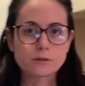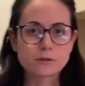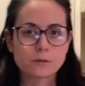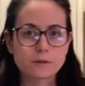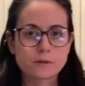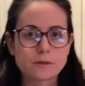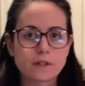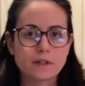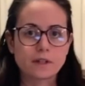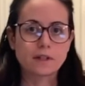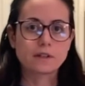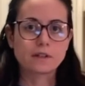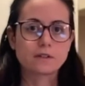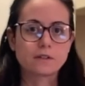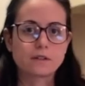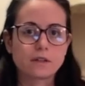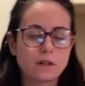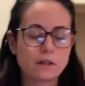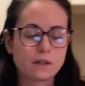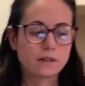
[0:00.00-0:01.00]
besides
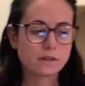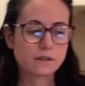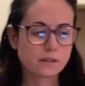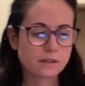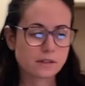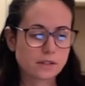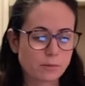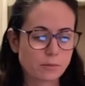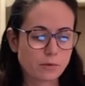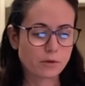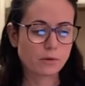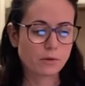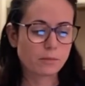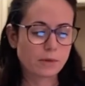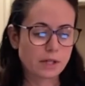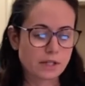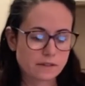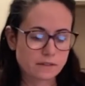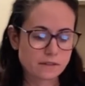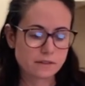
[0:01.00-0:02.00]
the typical
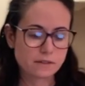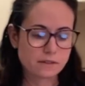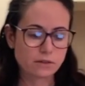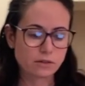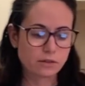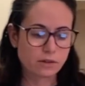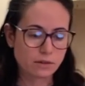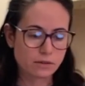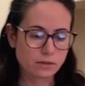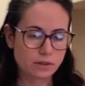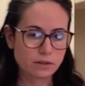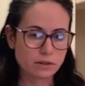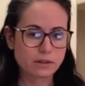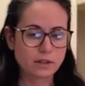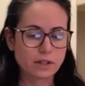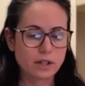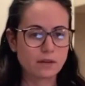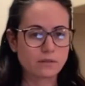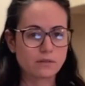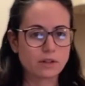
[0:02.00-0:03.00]
medicines that are out there that
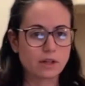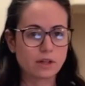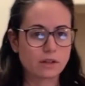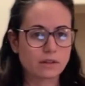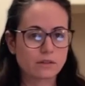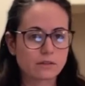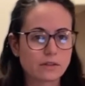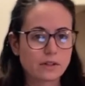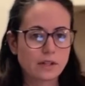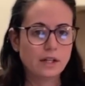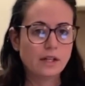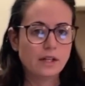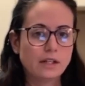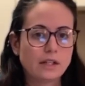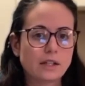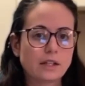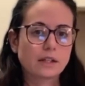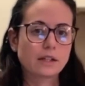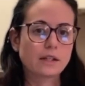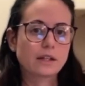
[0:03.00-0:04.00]
have a lot of
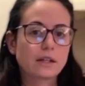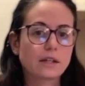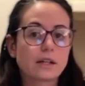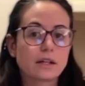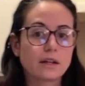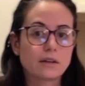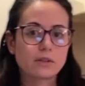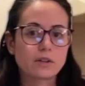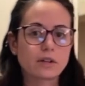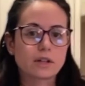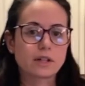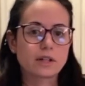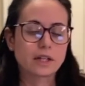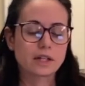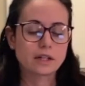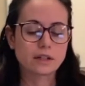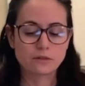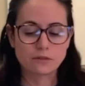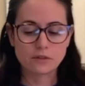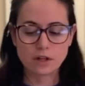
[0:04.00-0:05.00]
can have a lot of
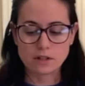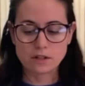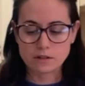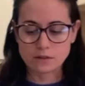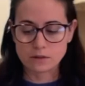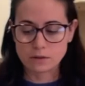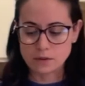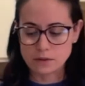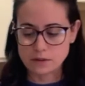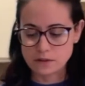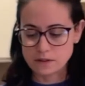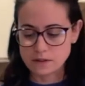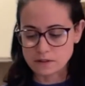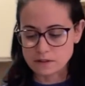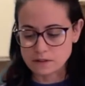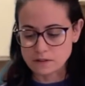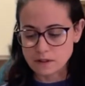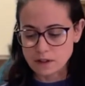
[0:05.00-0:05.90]
negative consequences.